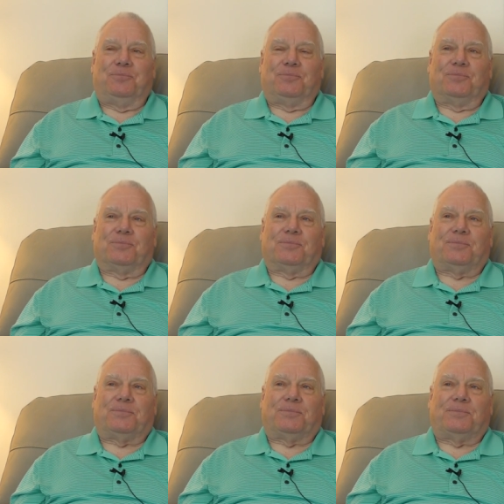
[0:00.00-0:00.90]
uh,
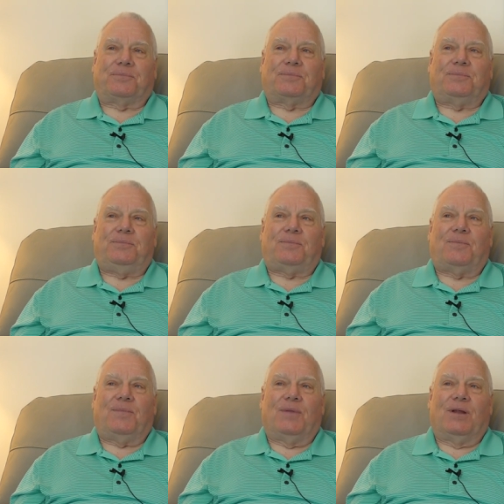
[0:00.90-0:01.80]
how long were you at Leonard
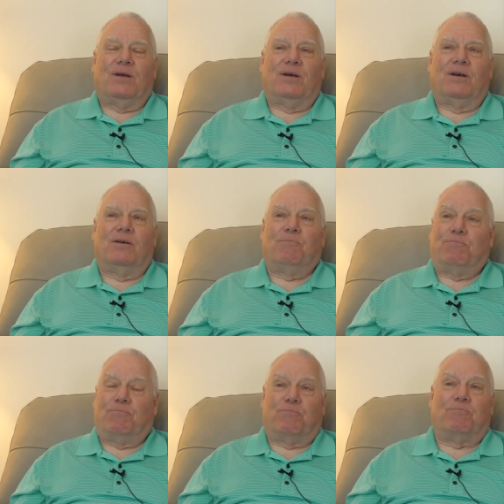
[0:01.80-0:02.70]
Wood? Uh,
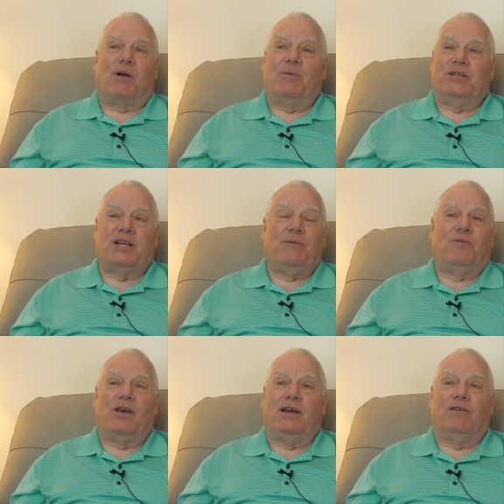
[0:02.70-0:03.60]
probably
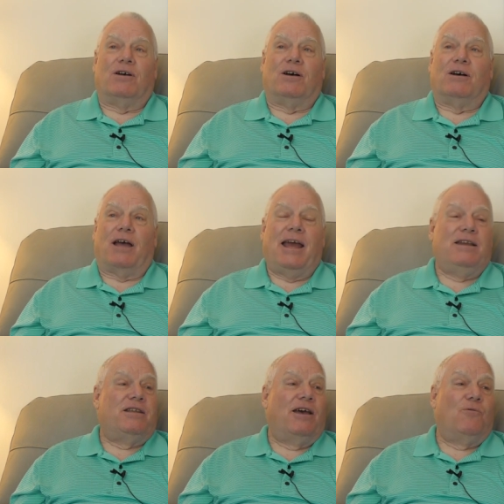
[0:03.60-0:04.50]
same thing, uh,
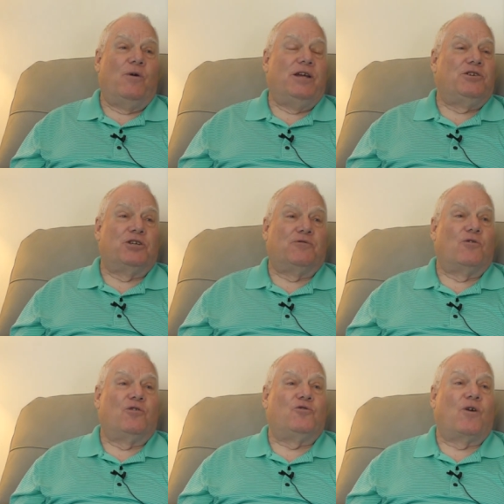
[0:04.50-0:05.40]
eight ten week just
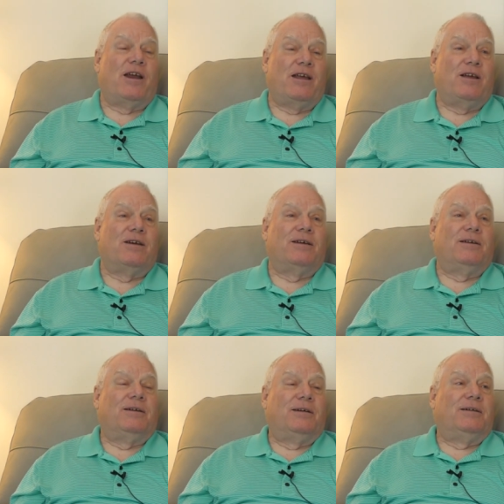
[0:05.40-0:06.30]
for the training.
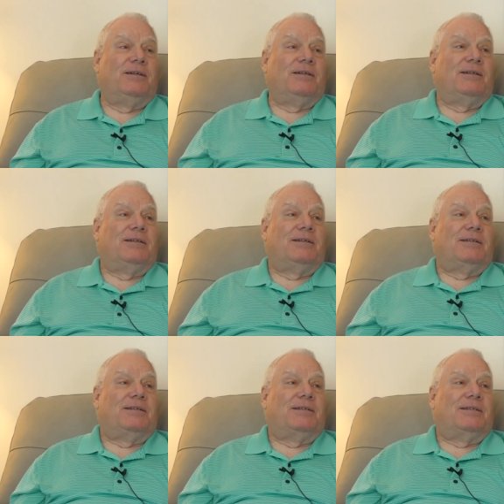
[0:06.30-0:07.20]

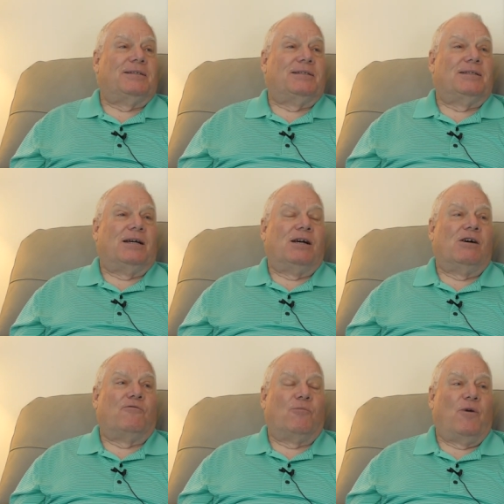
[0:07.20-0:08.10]
Then where did you go?
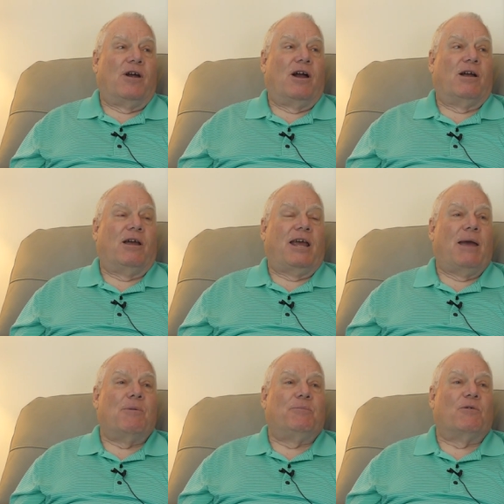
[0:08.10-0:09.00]
Uh, from there, I
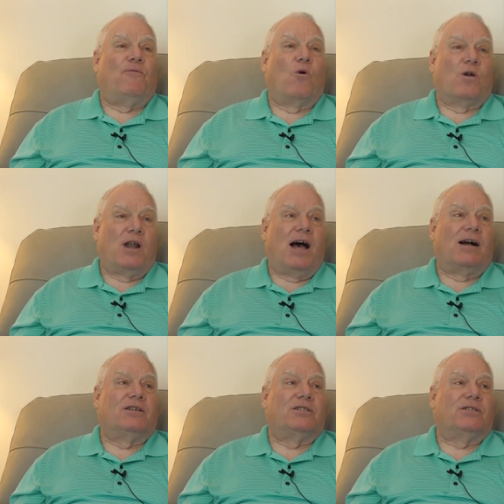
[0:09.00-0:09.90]
came up to Fort
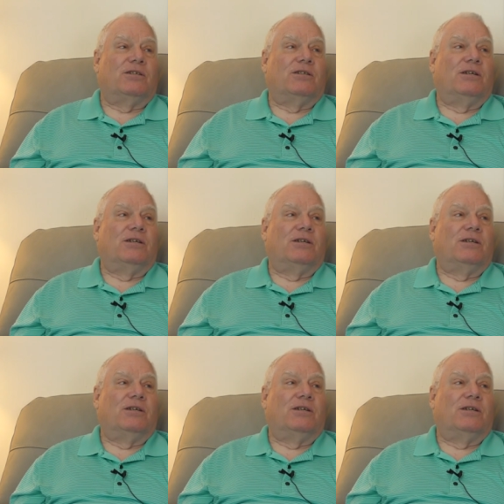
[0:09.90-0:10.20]
Knox.